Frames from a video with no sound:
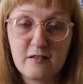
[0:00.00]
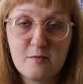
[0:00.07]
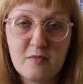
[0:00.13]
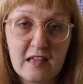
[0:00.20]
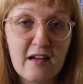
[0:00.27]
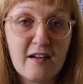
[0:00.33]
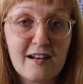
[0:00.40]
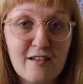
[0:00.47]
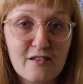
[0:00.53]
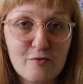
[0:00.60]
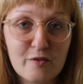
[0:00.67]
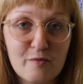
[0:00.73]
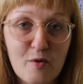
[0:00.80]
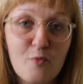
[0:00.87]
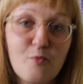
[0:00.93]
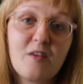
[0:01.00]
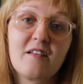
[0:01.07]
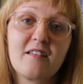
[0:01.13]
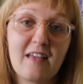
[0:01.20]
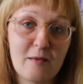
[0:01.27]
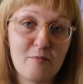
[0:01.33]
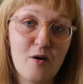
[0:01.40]
something I'd like to respond with, I
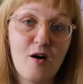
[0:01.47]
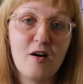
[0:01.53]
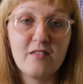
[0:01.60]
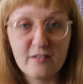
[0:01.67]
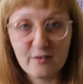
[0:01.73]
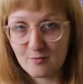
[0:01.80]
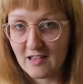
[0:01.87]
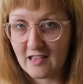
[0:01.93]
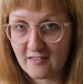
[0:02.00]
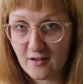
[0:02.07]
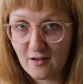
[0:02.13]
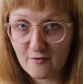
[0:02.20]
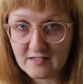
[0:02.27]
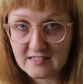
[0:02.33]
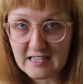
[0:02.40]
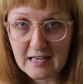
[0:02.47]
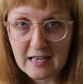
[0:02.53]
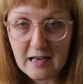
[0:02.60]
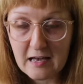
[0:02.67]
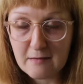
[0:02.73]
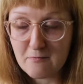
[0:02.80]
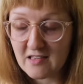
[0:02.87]
take part. And some days I
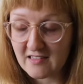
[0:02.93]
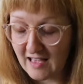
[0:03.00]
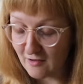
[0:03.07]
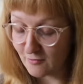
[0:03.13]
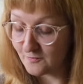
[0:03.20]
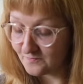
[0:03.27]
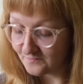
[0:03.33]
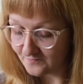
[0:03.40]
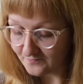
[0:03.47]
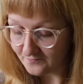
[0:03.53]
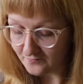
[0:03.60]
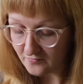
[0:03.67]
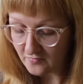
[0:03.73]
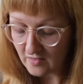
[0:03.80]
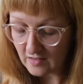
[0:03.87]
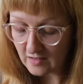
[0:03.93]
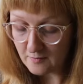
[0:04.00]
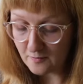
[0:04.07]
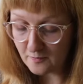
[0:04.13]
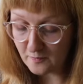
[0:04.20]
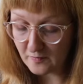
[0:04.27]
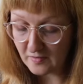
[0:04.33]
obviously miss out.
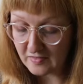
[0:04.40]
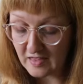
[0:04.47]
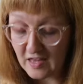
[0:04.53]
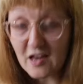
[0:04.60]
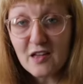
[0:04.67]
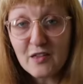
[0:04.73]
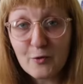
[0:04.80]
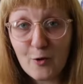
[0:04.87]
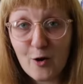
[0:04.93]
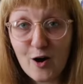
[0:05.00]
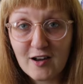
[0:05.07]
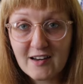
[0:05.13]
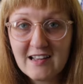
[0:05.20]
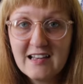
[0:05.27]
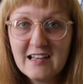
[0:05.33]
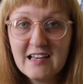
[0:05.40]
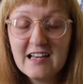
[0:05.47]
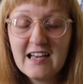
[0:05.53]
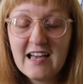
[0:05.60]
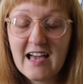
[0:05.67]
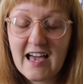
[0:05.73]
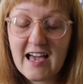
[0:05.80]
The other one,
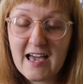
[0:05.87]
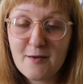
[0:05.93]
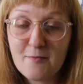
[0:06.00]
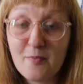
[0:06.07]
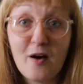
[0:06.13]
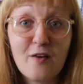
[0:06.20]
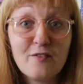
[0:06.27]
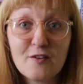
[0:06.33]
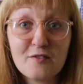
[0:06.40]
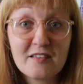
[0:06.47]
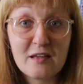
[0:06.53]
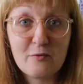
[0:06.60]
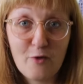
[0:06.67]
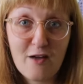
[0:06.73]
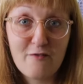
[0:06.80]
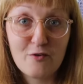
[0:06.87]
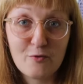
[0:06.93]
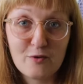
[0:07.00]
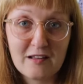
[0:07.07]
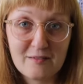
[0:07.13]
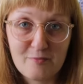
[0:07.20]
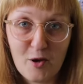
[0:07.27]
but I've loved seeing what
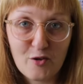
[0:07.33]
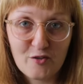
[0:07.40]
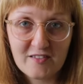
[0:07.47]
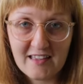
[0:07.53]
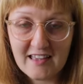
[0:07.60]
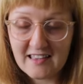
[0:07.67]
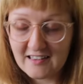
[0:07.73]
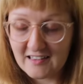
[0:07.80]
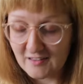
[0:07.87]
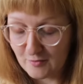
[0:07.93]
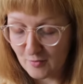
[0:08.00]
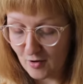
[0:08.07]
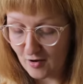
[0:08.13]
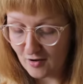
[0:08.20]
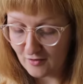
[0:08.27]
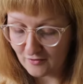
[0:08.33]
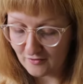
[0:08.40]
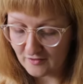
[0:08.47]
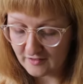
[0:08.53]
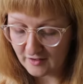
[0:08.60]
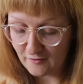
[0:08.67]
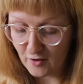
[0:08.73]
everyone is posting as part
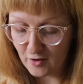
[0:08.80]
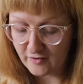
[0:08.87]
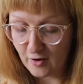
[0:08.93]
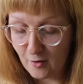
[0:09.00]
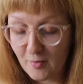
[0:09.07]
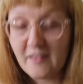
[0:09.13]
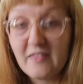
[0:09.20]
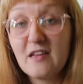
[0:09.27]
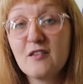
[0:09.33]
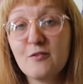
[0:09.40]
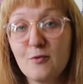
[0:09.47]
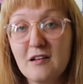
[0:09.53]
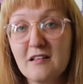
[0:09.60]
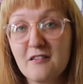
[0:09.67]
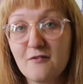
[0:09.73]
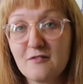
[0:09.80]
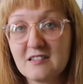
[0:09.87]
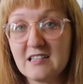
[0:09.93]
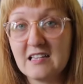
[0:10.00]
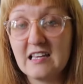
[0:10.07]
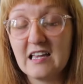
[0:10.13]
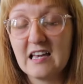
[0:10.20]
of Sew Photo Hop. And the other one is
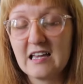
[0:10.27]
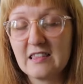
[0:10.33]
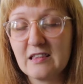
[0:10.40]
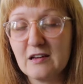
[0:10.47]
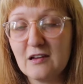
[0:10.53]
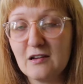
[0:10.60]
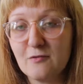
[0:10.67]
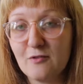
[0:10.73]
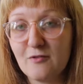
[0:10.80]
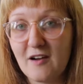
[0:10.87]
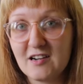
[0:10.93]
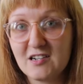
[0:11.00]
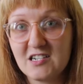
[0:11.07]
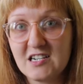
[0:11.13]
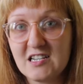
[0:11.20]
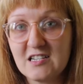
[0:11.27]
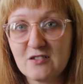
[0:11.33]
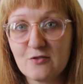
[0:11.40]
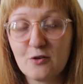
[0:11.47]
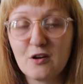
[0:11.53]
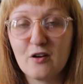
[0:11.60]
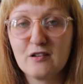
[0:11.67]
obviously the Refashioners,
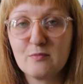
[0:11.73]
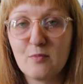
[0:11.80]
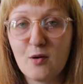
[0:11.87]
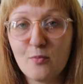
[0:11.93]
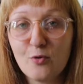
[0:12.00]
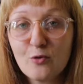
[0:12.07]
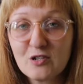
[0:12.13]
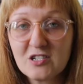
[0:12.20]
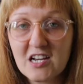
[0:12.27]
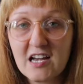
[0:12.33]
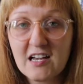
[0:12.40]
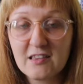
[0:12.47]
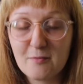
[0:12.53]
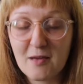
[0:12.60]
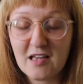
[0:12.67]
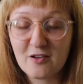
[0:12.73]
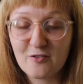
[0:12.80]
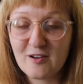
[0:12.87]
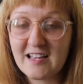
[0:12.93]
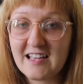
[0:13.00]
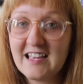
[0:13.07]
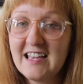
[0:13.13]
organised by Portia, the
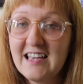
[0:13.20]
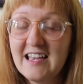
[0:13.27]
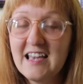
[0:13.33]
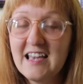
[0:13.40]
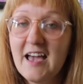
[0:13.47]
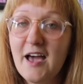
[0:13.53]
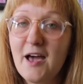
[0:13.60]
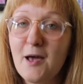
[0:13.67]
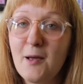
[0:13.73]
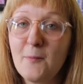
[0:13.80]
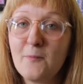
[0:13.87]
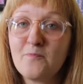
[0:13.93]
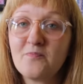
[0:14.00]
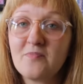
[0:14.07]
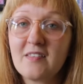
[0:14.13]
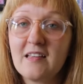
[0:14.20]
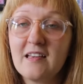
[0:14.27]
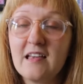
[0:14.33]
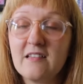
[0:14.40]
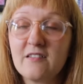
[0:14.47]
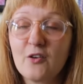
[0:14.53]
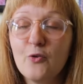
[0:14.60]
makery.
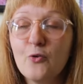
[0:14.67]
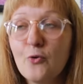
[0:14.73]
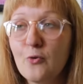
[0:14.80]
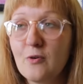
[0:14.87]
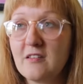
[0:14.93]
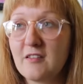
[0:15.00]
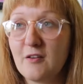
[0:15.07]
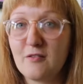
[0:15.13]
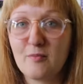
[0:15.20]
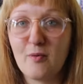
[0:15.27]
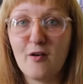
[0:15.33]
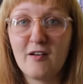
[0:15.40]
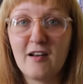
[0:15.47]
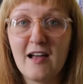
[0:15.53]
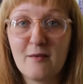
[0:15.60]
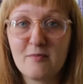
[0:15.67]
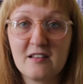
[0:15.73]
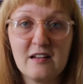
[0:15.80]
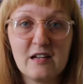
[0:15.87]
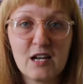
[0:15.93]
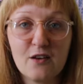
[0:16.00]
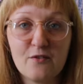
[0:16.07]
It's always so inspiring. I
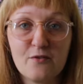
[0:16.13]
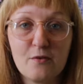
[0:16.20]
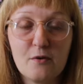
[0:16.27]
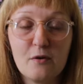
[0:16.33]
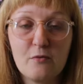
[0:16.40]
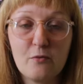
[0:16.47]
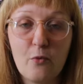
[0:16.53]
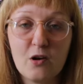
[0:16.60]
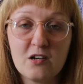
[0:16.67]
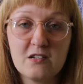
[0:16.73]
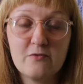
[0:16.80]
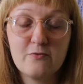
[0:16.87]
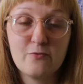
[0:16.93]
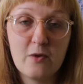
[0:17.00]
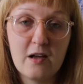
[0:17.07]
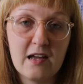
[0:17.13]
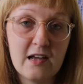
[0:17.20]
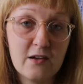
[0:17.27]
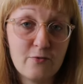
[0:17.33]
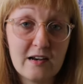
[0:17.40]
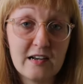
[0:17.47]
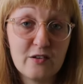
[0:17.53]
absolutely love
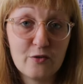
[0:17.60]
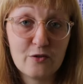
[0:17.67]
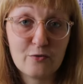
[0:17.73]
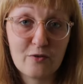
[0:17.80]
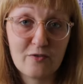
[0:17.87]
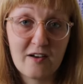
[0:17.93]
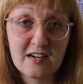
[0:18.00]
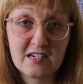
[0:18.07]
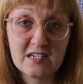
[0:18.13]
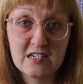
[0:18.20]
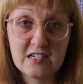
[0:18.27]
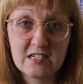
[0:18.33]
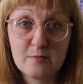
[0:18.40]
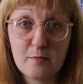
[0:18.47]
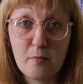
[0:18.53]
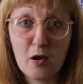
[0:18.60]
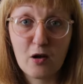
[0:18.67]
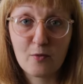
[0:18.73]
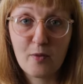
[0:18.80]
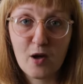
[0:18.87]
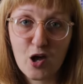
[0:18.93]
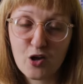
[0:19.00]
reading all the Refashioners
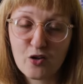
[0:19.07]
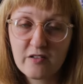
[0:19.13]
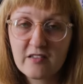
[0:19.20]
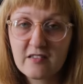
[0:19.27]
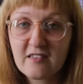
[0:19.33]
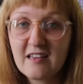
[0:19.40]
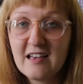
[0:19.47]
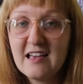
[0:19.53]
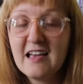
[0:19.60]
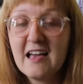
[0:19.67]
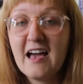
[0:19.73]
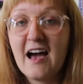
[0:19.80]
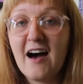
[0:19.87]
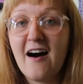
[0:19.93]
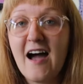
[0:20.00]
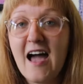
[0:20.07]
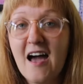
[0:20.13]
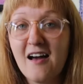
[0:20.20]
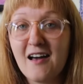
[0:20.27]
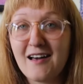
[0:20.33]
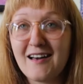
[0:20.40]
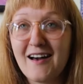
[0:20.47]
blog posts.
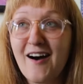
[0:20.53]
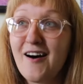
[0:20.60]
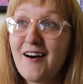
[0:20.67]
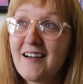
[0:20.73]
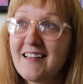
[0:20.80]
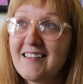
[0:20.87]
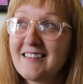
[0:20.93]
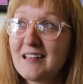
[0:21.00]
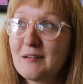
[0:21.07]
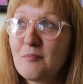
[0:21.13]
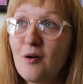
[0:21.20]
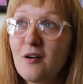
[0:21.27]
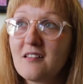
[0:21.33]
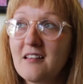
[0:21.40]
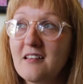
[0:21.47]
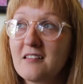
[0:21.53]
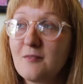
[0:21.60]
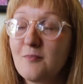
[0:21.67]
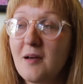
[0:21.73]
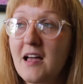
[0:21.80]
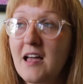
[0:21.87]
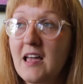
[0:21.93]
I did
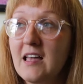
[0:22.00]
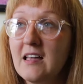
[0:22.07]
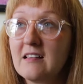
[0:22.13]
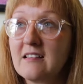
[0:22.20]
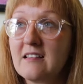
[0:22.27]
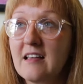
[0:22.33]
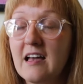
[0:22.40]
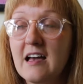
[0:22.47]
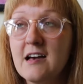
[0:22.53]
participate